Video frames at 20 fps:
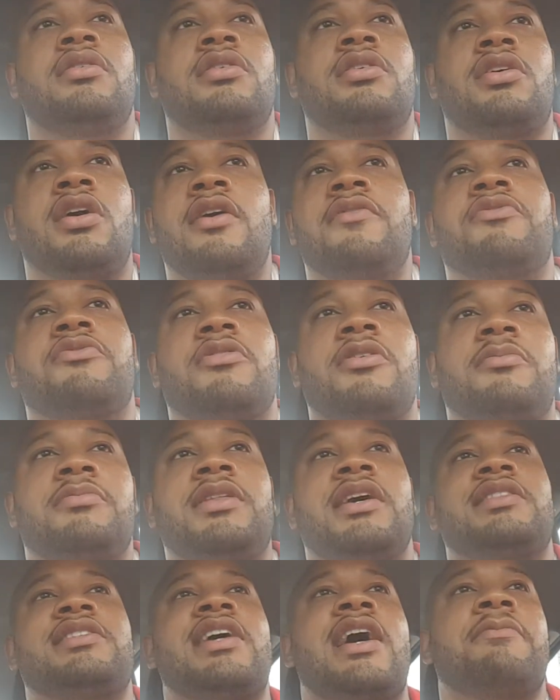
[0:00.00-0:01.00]
cover-up,
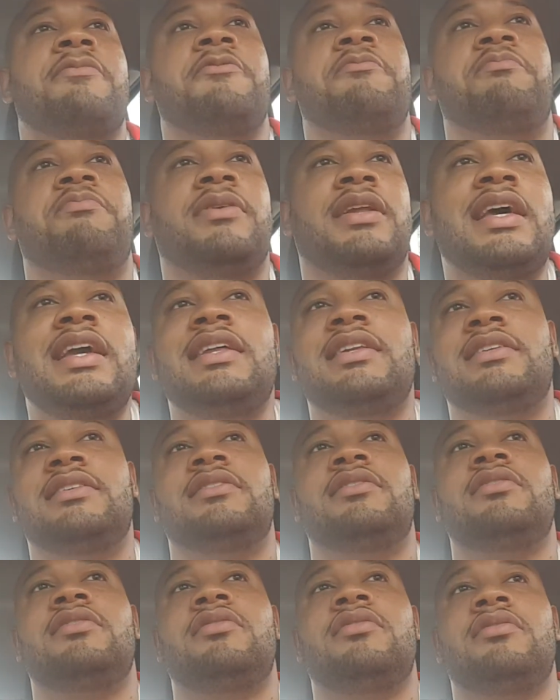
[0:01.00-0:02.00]
that type of
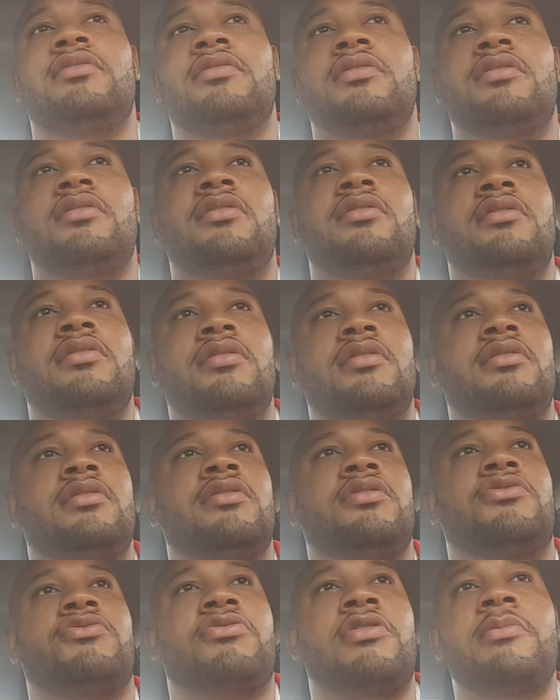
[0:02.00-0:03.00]
blatant
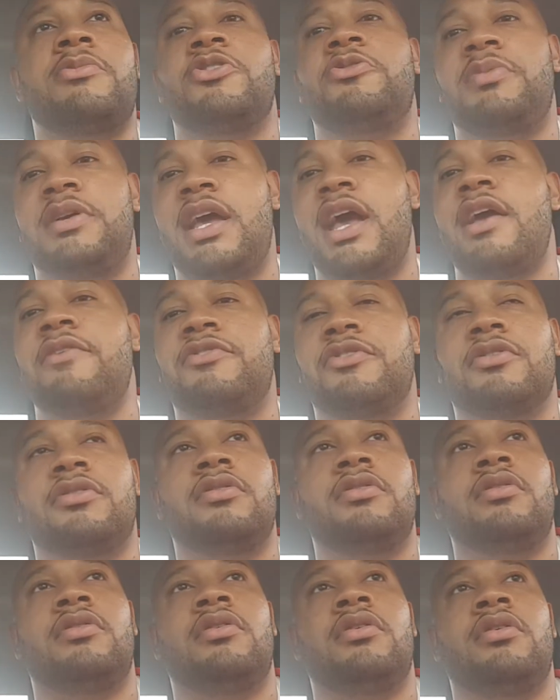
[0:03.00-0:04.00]
criminal behavior?
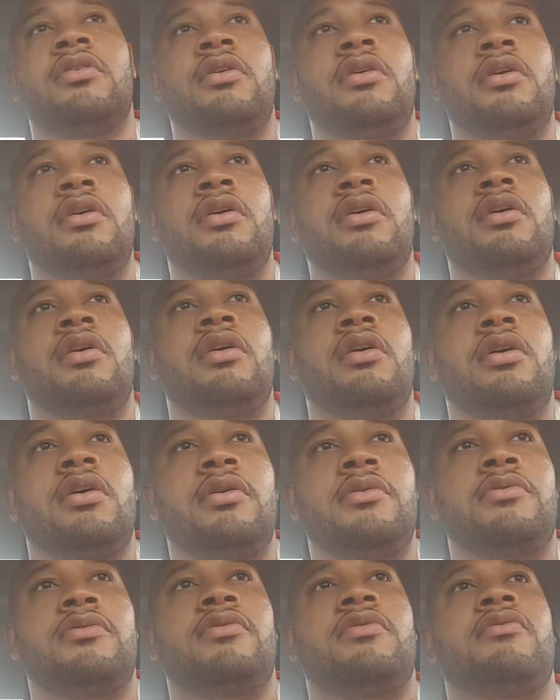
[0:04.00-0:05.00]

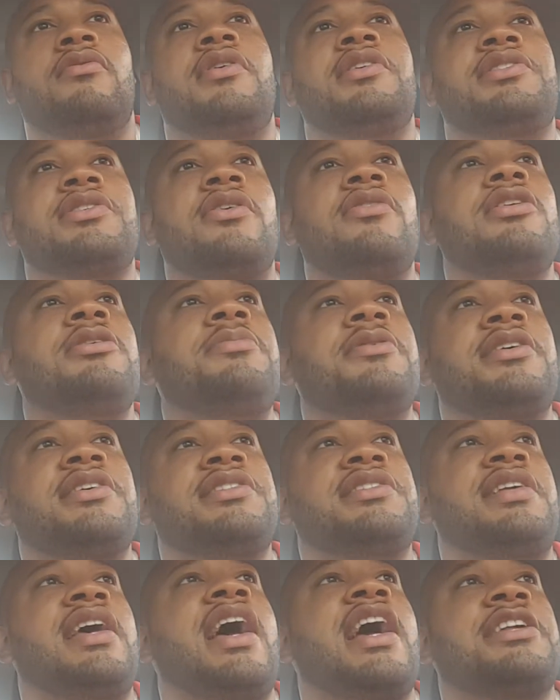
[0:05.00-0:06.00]
Well, it's only
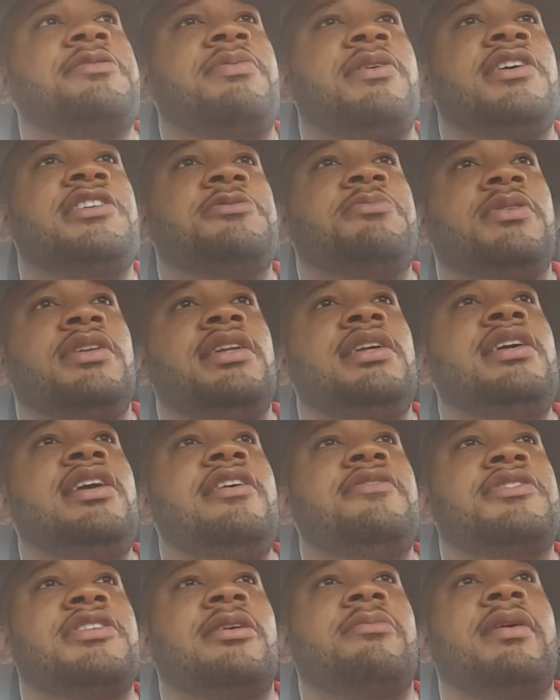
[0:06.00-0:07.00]
because taxpayers
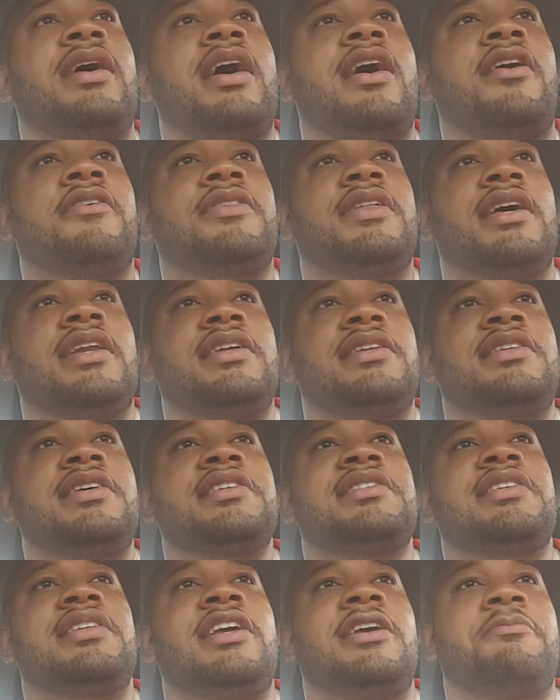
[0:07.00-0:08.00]
believe somehow that it
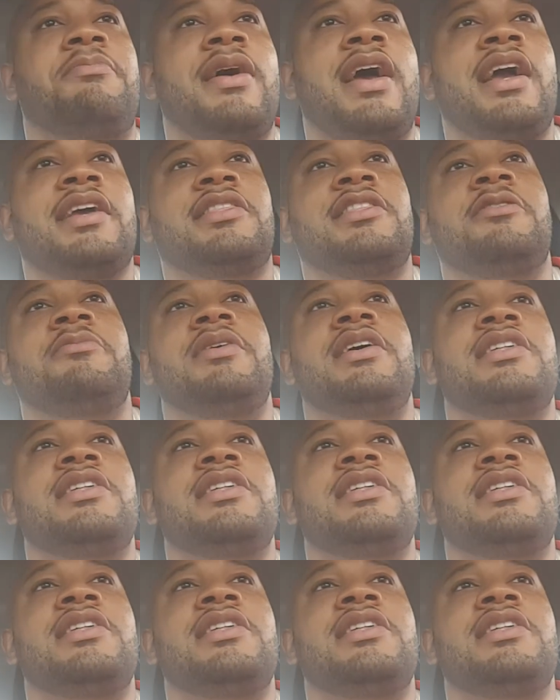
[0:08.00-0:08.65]
doesn't impact them.